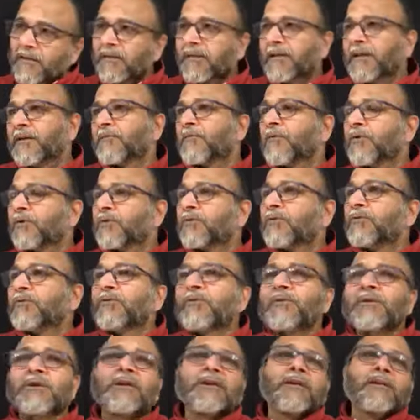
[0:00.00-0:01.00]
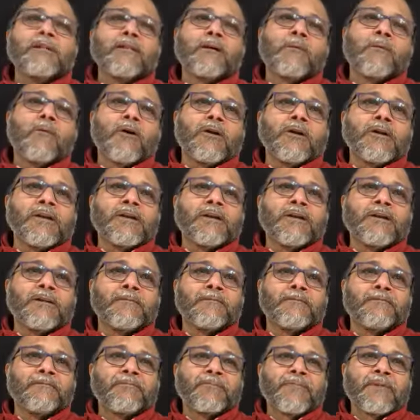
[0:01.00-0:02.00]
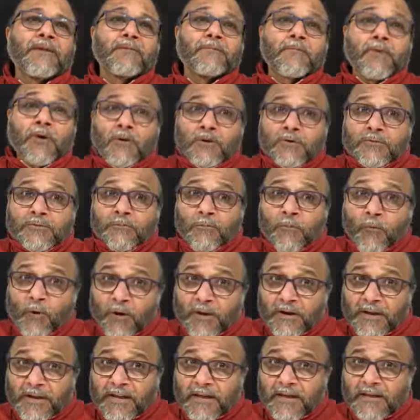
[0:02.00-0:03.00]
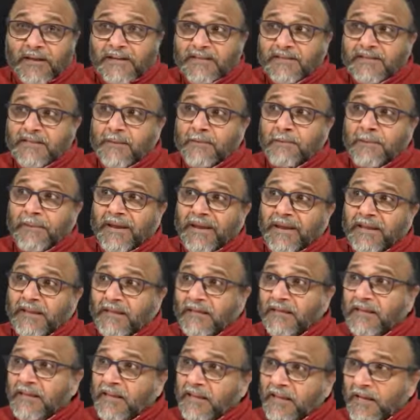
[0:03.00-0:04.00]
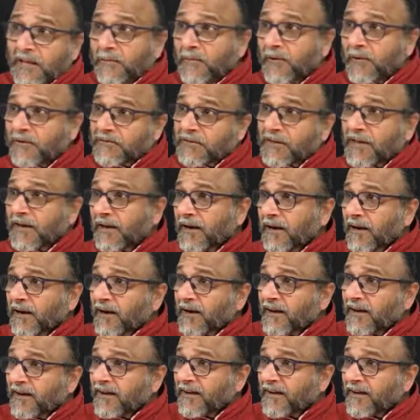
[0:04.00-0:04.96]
they want to heal the body. Because body is the main theme of their